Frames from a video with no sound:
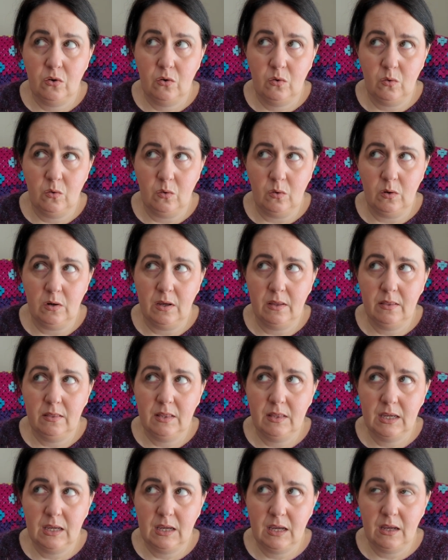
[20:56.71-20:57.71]
on
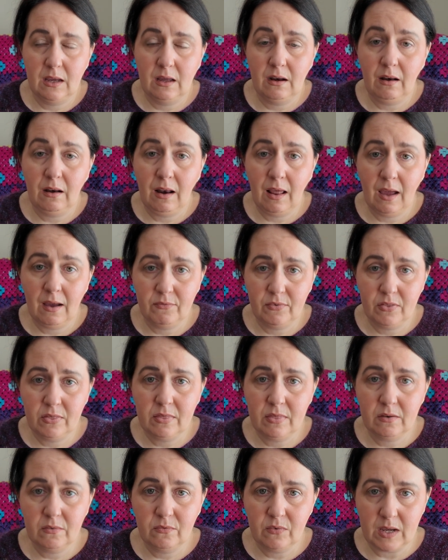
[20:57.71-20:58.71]
the
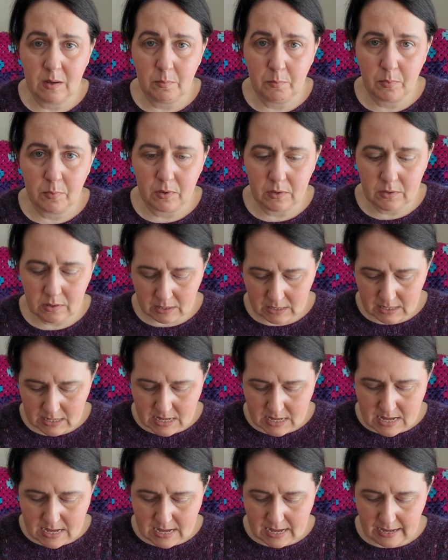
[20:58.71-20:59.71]
11th of April.
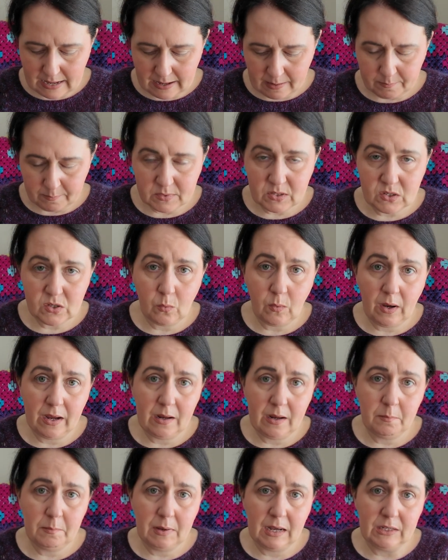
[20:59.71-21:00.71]
So I
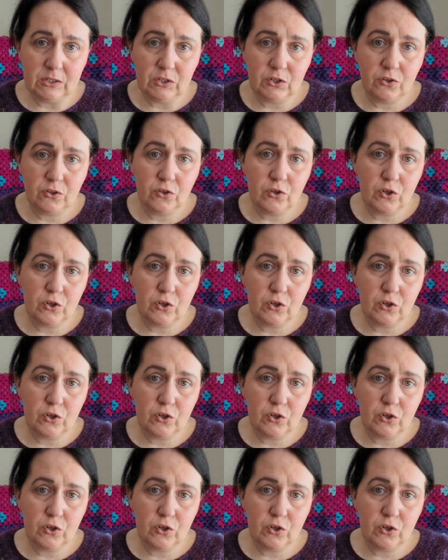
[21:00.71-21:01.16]
imagine